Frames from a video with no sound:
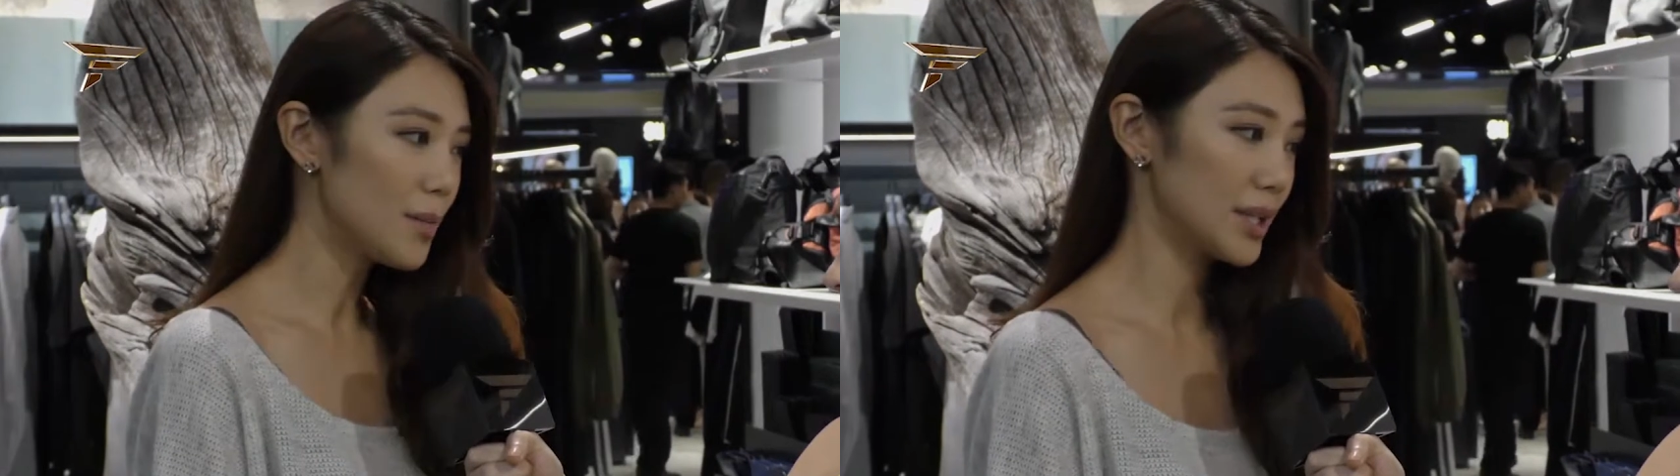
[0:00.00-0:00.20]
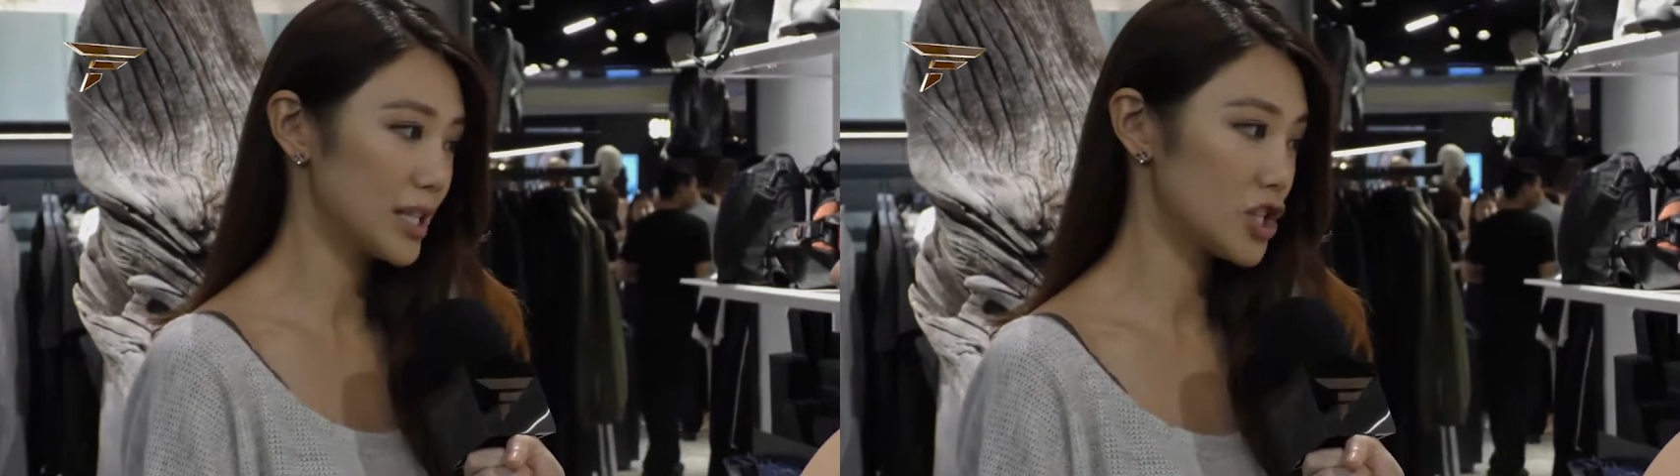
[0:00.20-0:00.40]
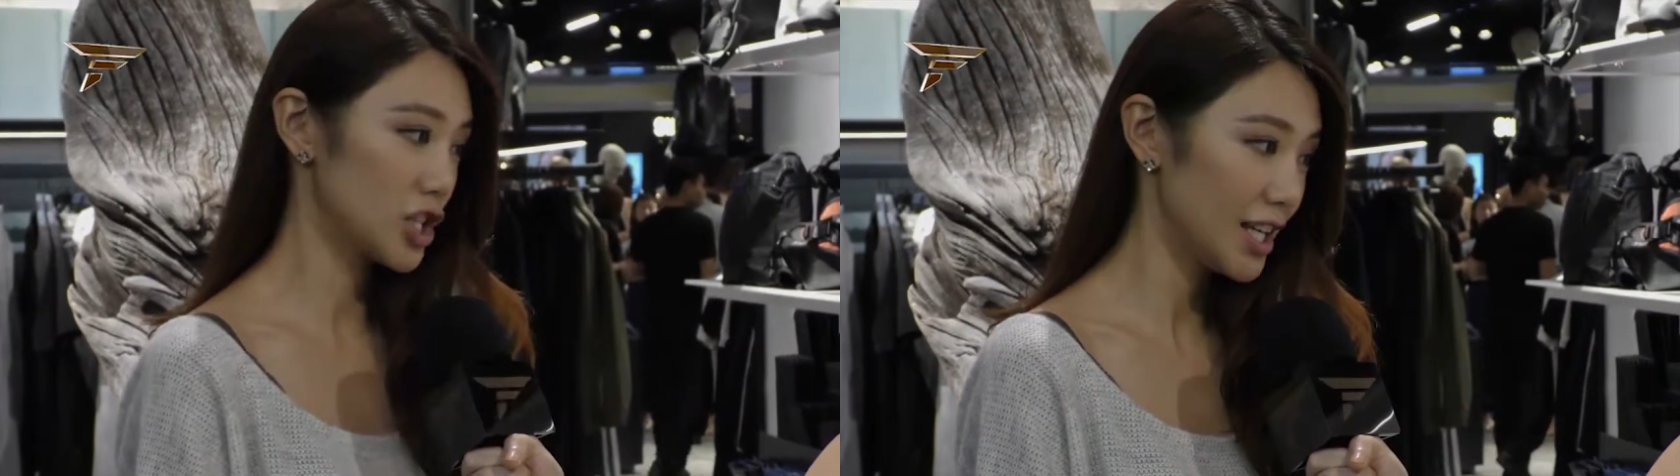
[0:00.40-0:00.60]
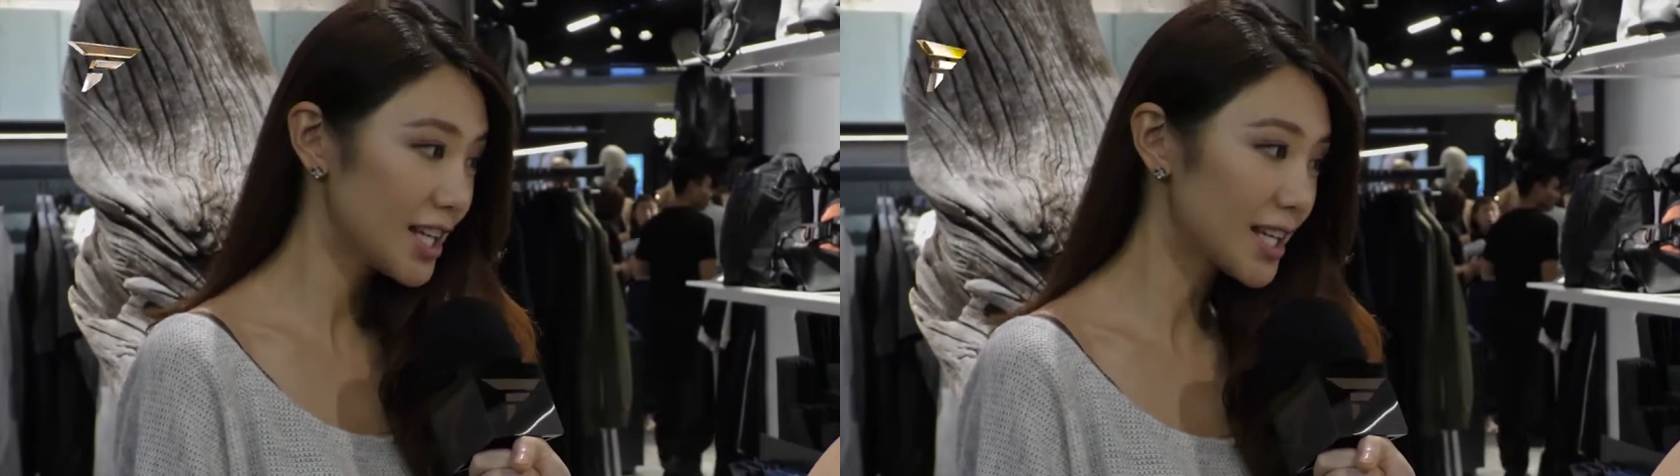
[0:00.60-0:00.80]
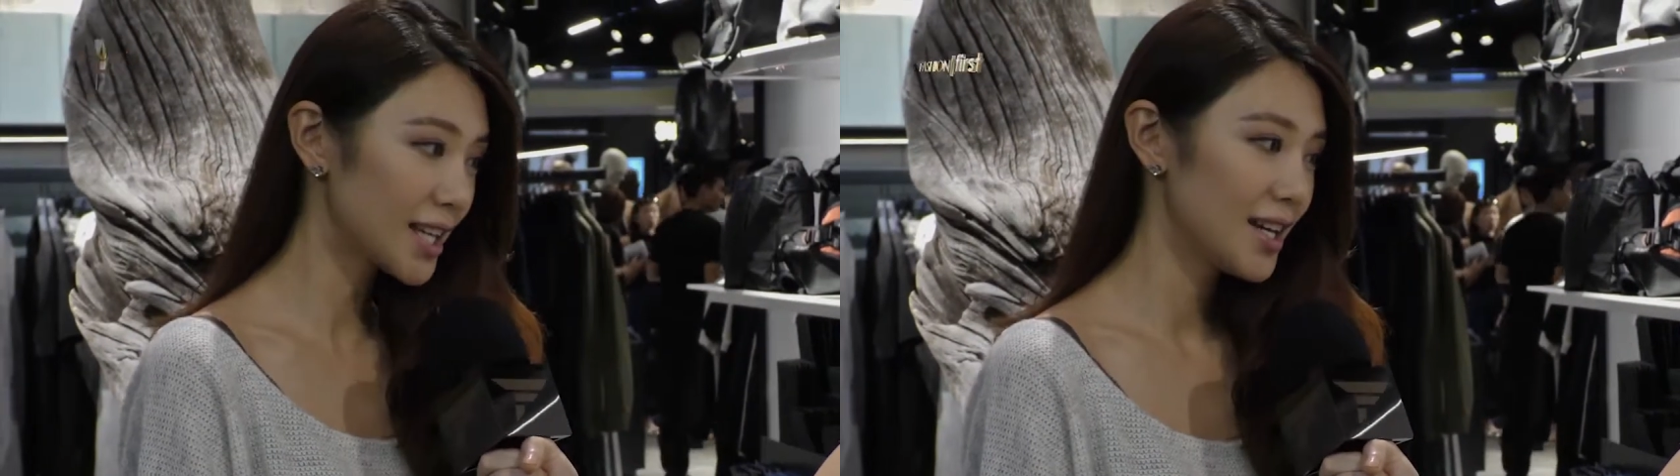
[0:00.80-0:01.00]
but it's
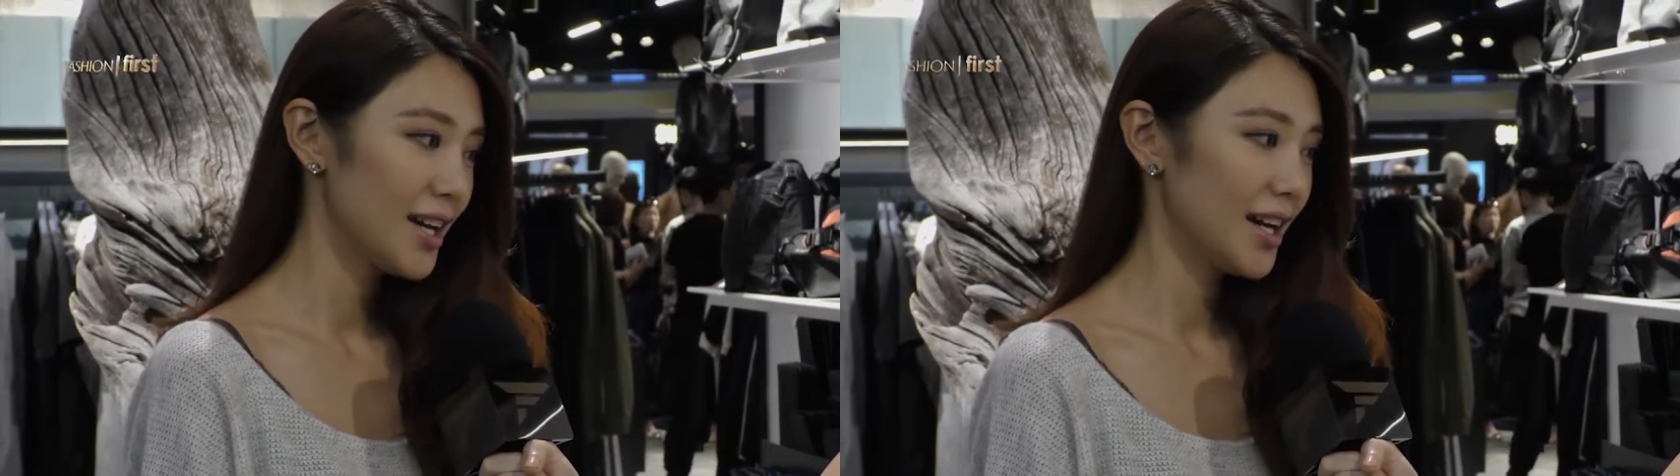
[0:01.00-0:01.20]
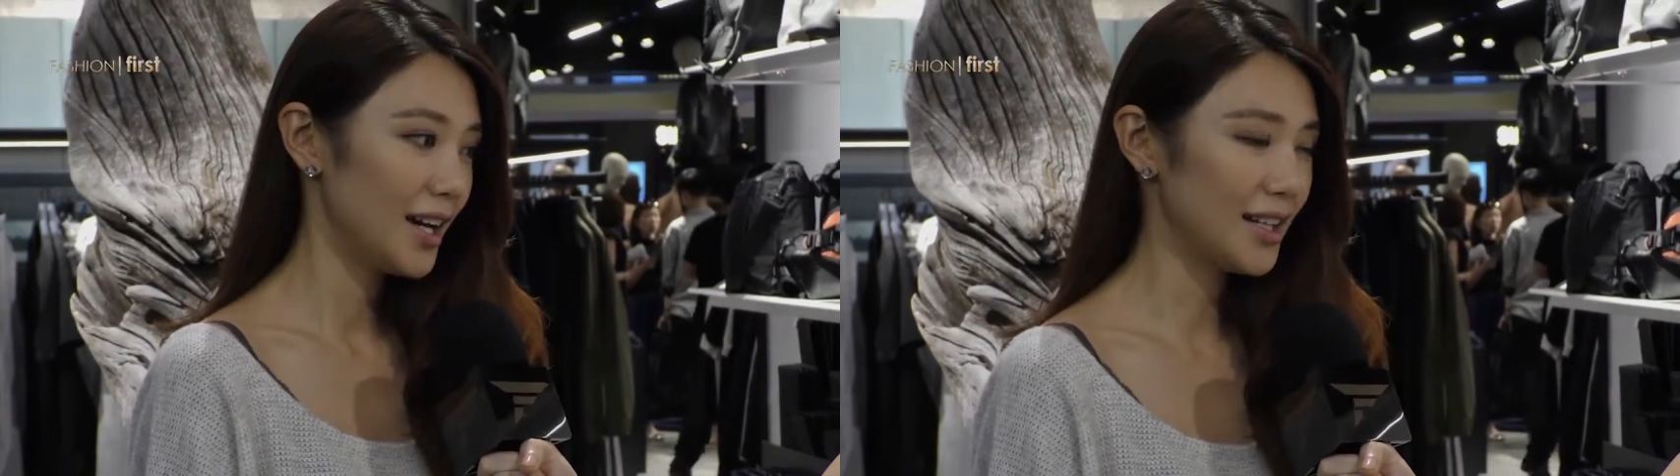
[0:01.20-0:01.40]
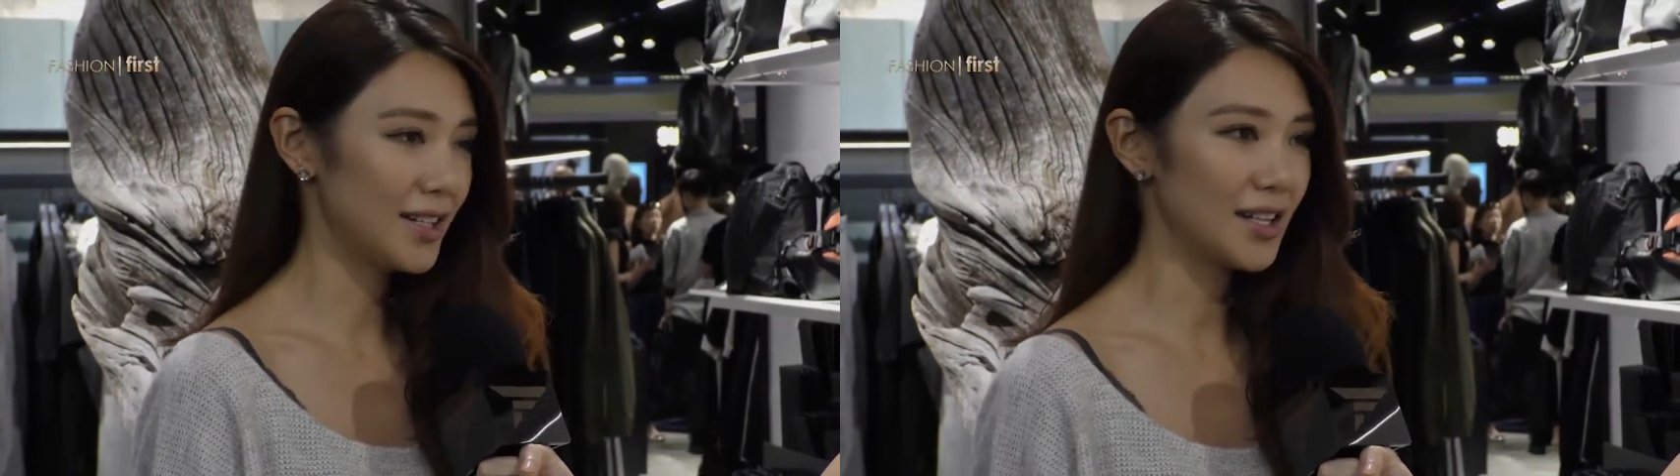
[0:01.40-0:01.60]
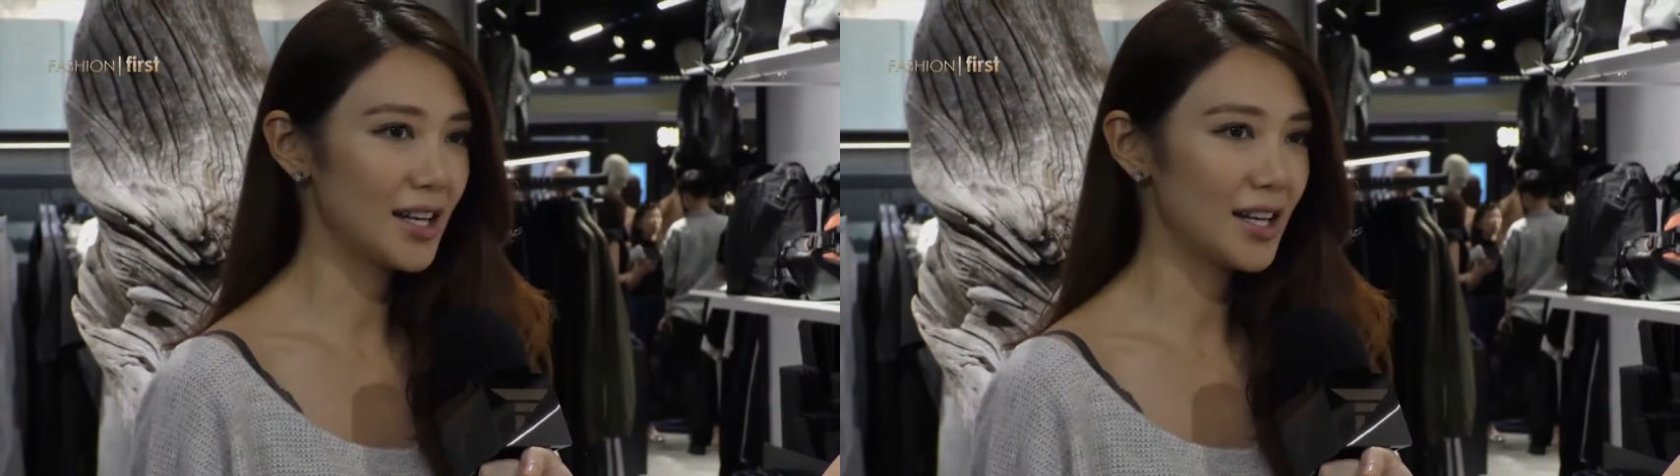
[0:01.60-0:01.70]
chic. And